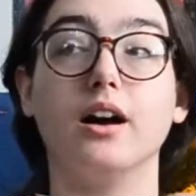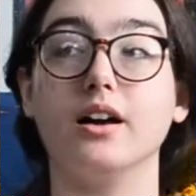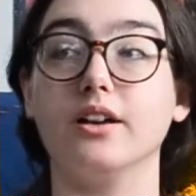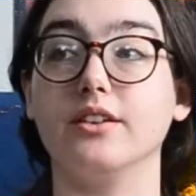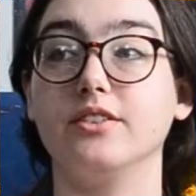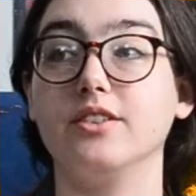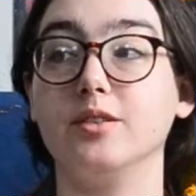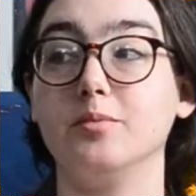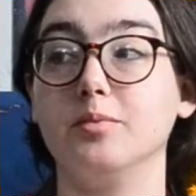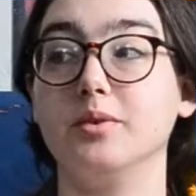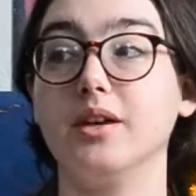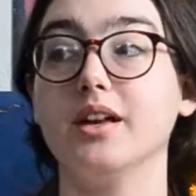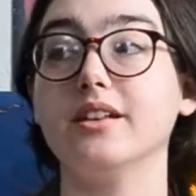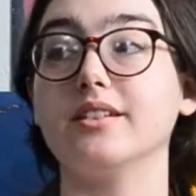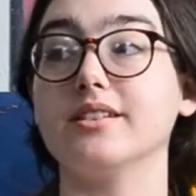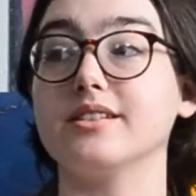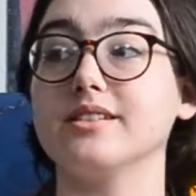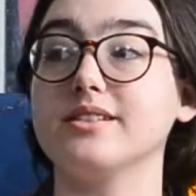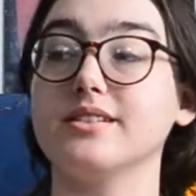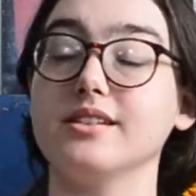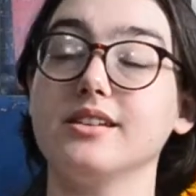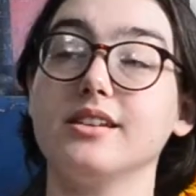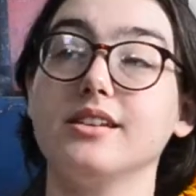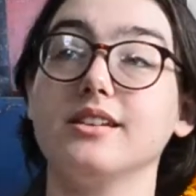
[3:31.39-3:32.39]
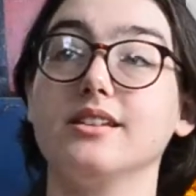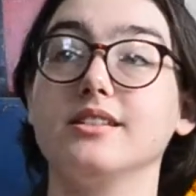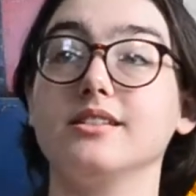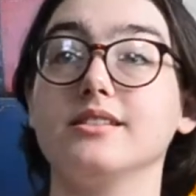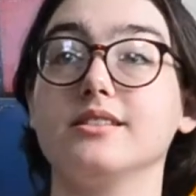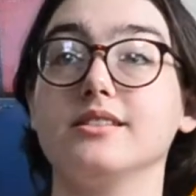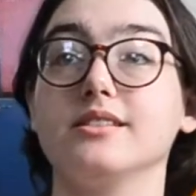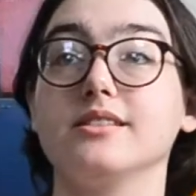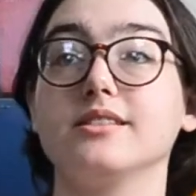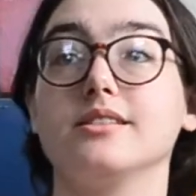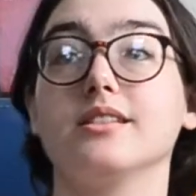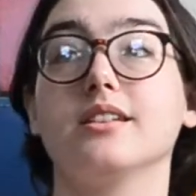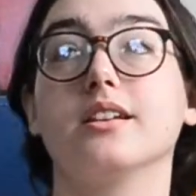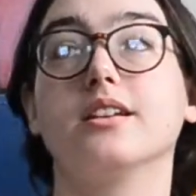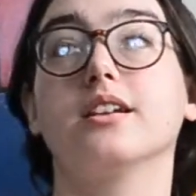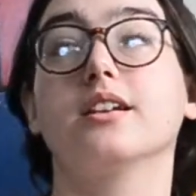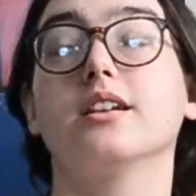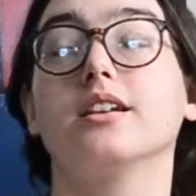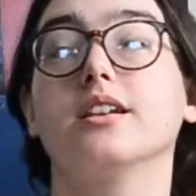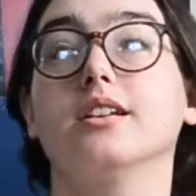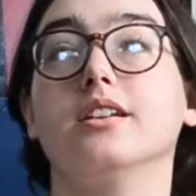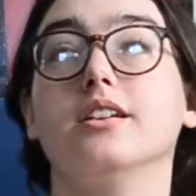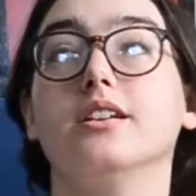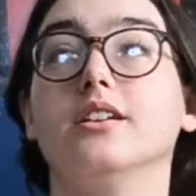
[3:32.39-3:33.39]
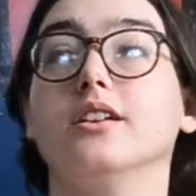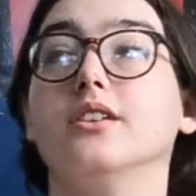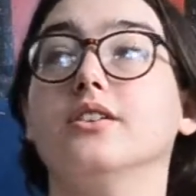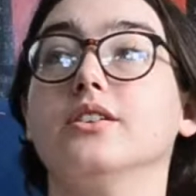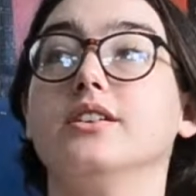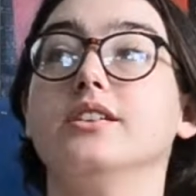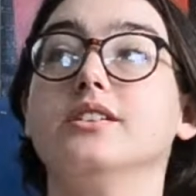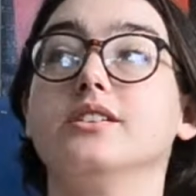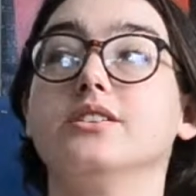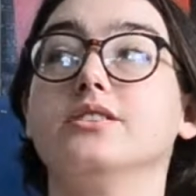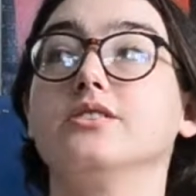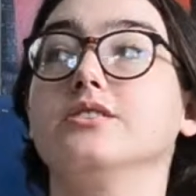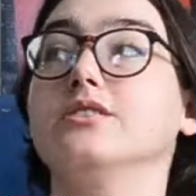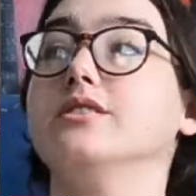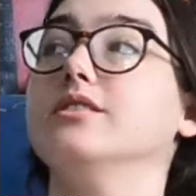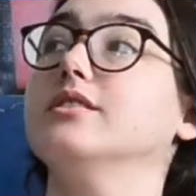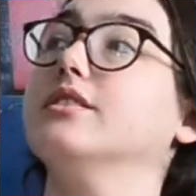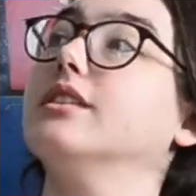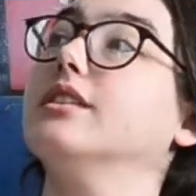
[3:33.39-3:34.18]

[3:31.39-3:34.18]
C.P. Ellis is, you know, he's